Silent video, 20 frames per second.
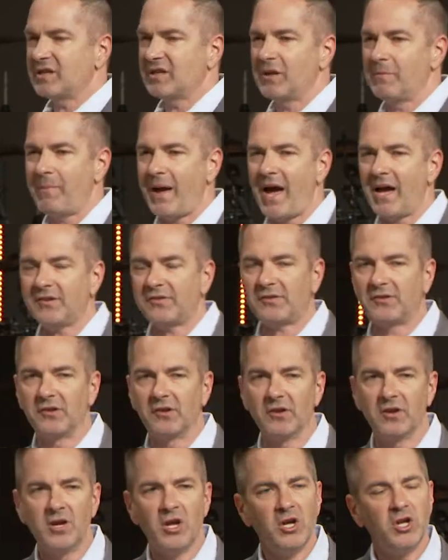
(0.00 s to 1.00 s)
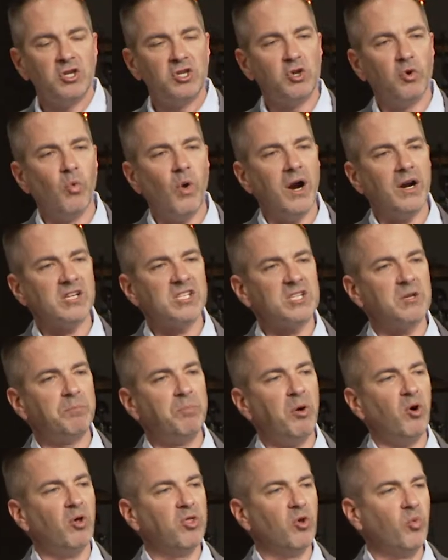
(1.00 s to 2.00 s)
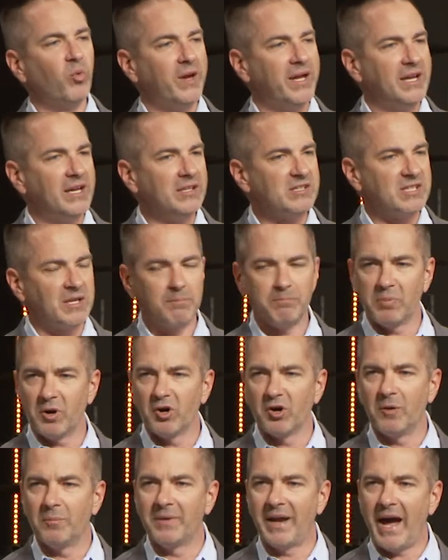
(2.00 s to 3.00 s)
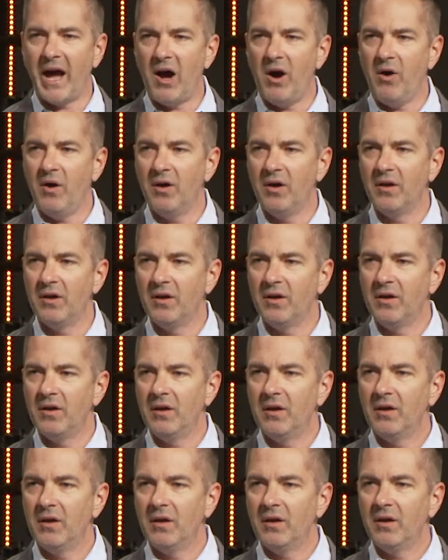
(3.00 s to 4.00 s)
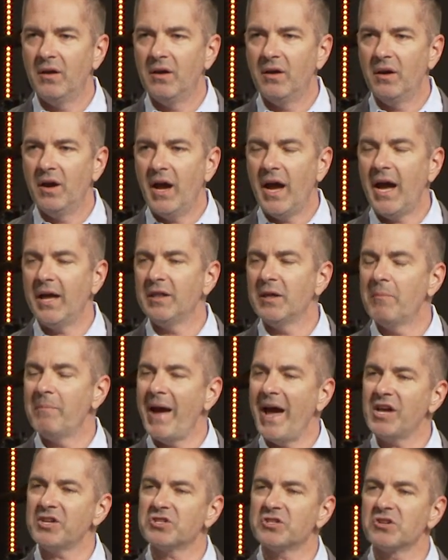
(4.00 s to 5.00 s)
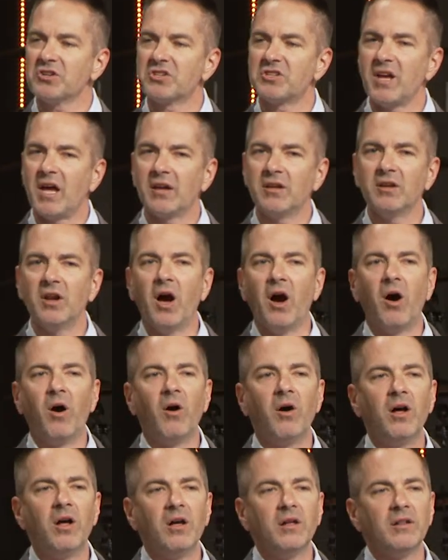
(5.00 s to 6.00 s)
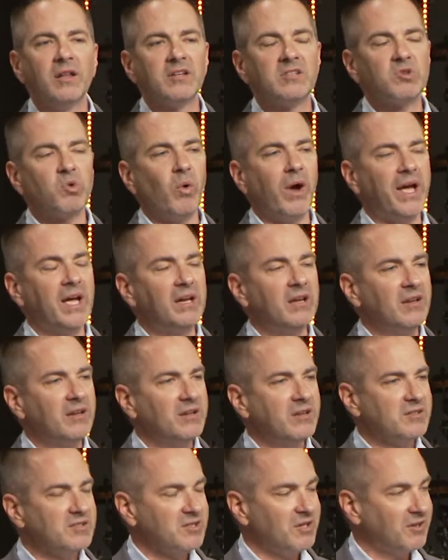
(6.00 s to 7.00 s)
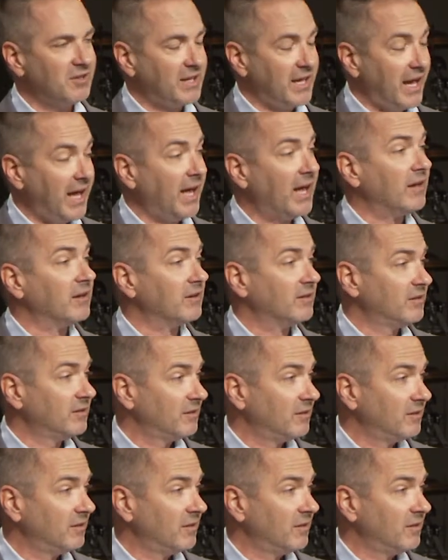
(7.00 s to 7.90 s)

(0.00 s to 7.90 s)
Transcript: to the master, Do you want us to pull the weeds and burn them now? And the master said, No, let's wait till the end,